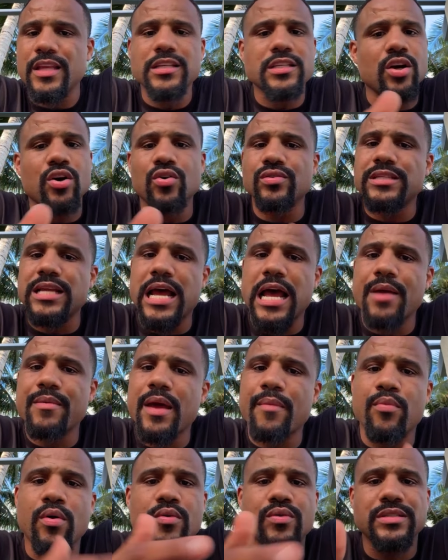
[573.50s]
This whole
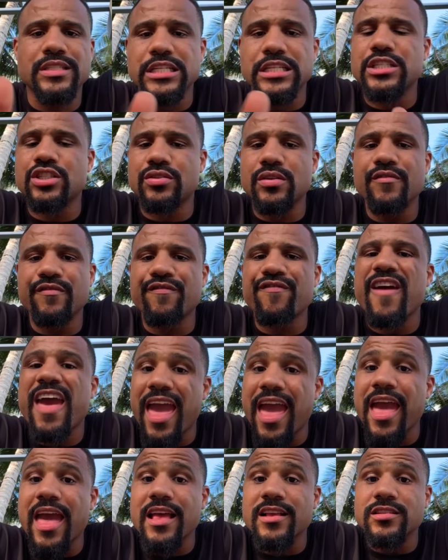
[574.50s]
time that boy was this
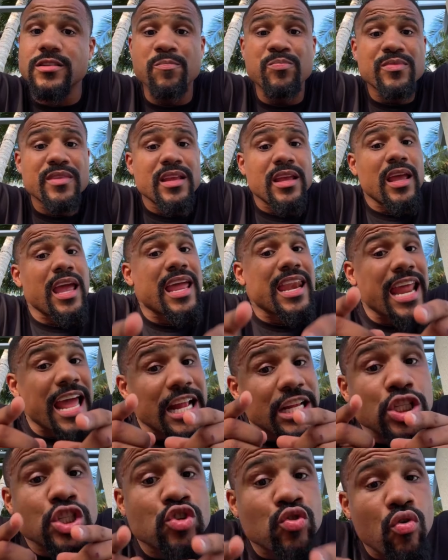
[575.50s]
fast and
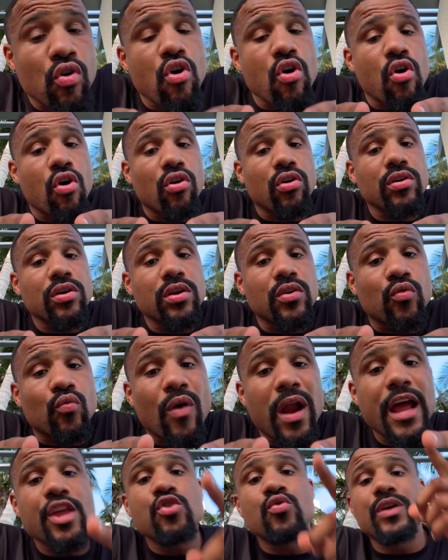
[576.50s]
that strong.
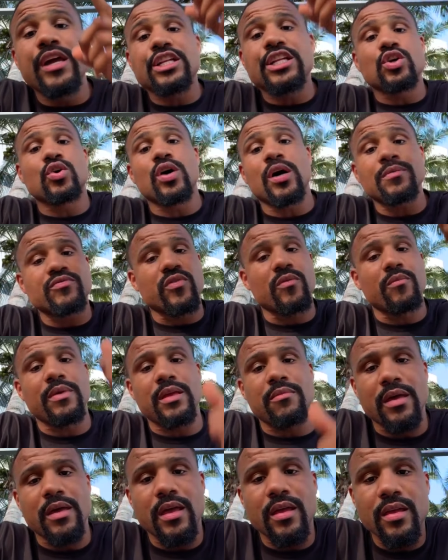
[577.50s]
Ryan, you get your ups for
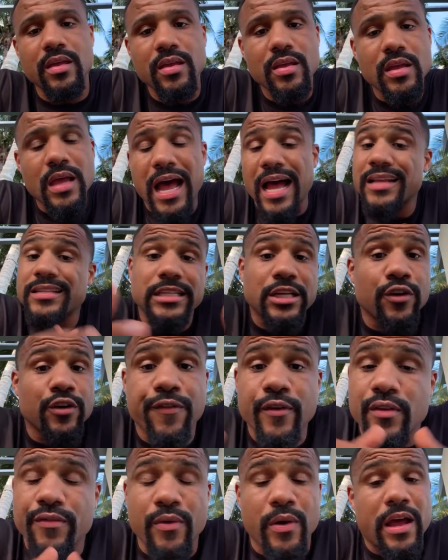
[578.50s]
me, man. I
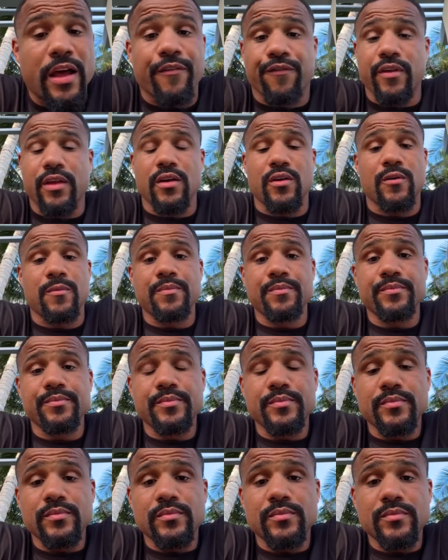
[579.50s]
still feel the way I feel.
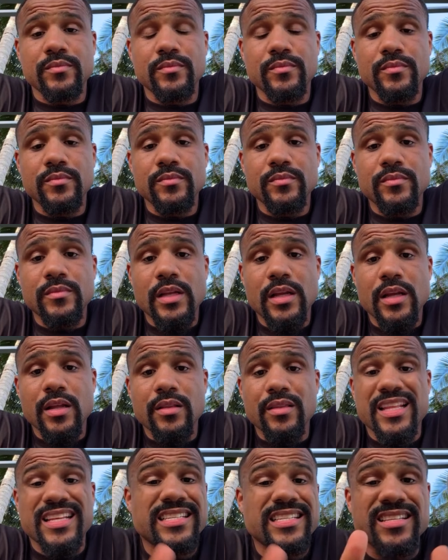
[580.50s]

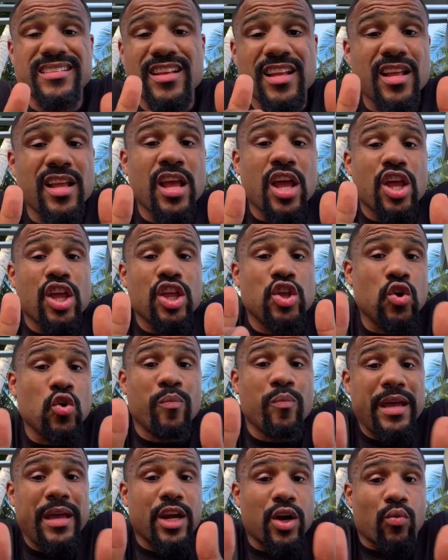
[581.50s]
This is
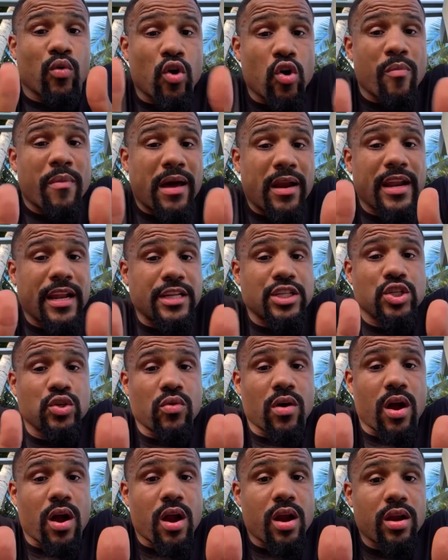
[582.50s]
you being a role model
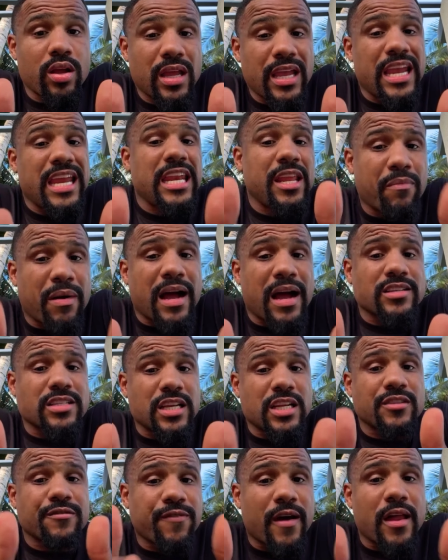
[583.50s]
that you are, any
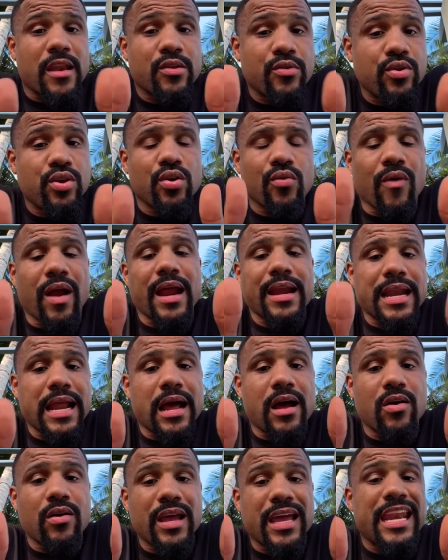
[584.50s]
boxer that's following you right
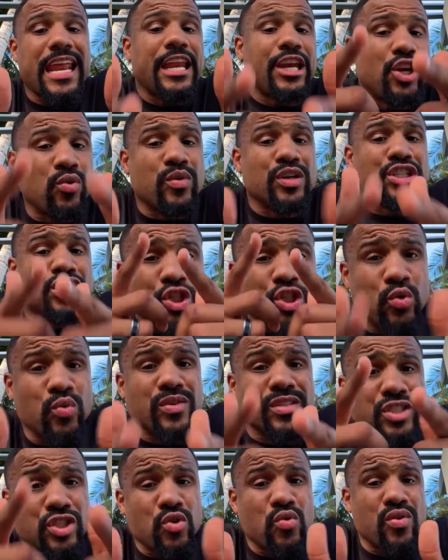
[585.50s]
now and they do what you
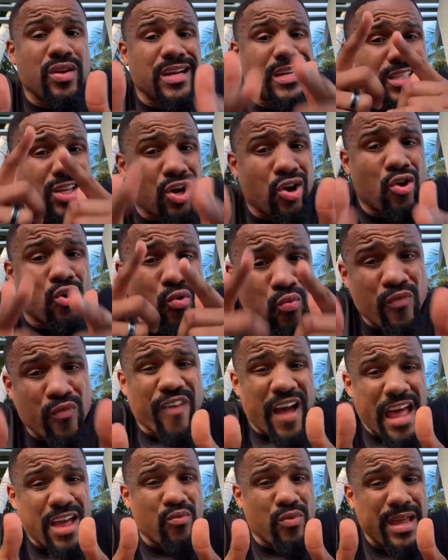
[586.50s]
was doing this whole
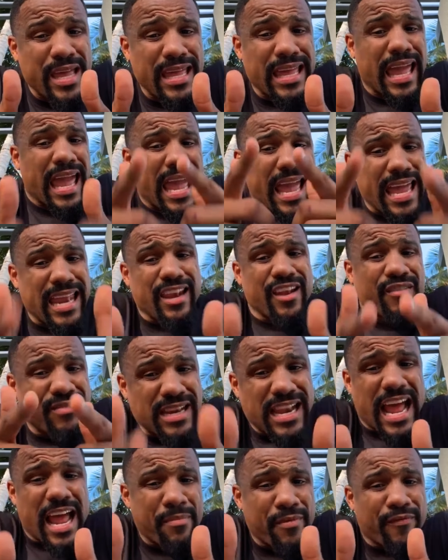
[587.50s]
fight week and
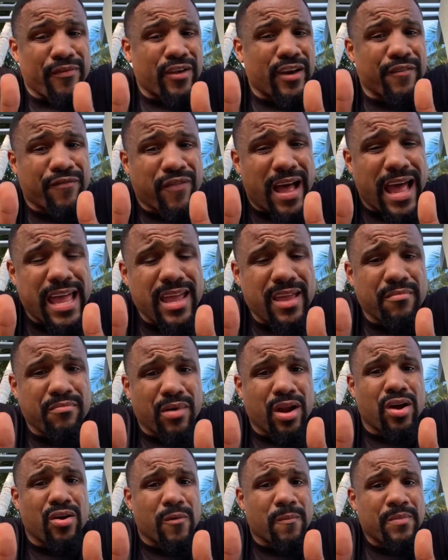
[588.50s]
the night before the fight,
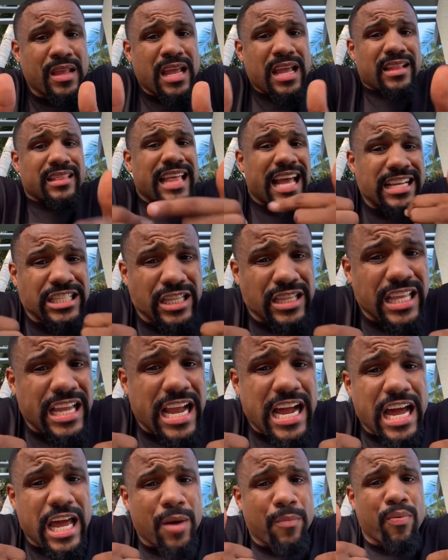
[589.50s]
bro, that's the
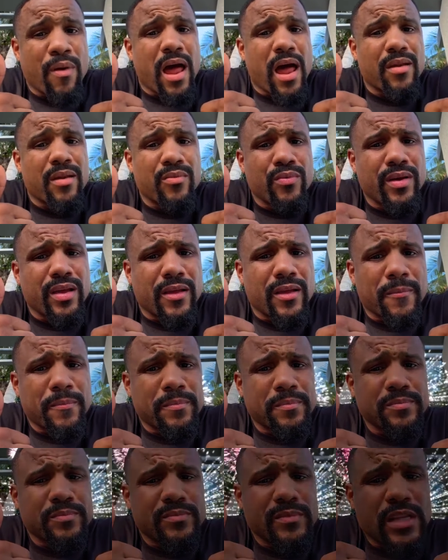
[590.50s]
thing I got a problem with.
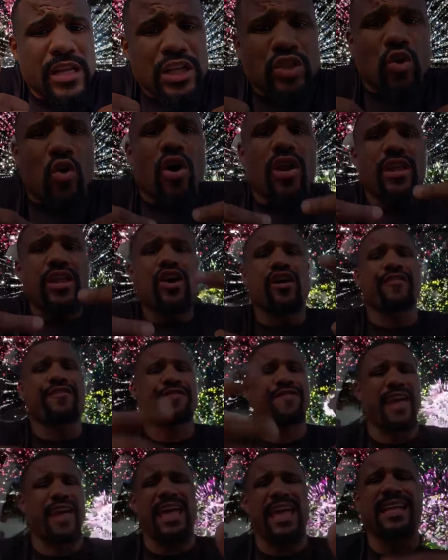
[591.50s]
So all of
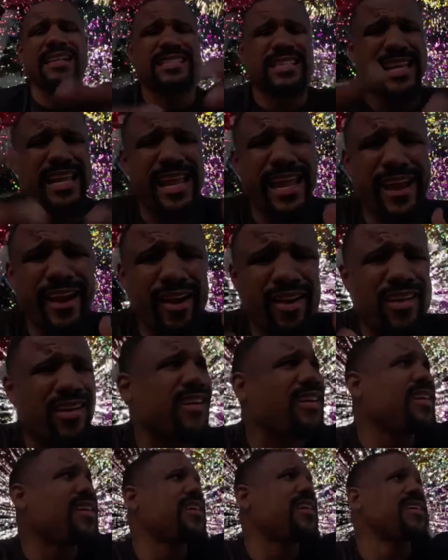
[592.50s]
y'all fans in
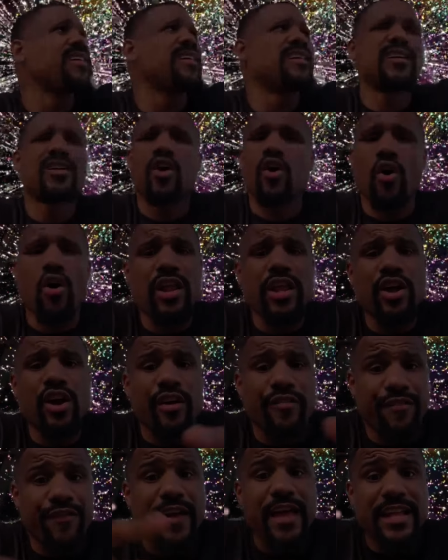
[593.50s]
here, all of
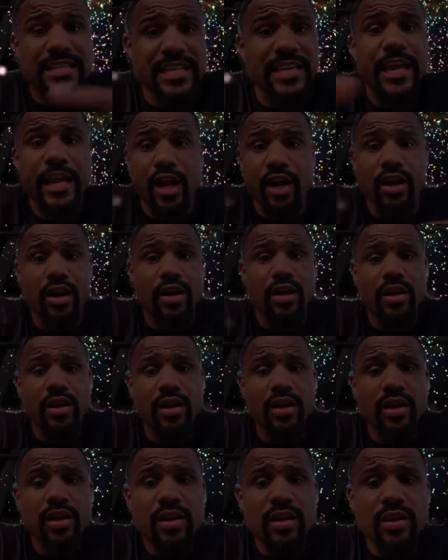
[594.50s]
y'all fans in here,
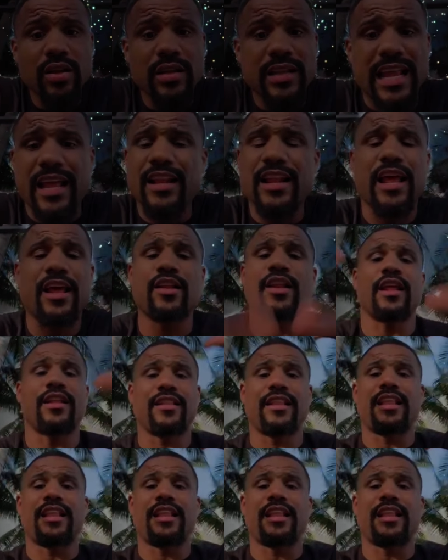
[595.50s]
that, that,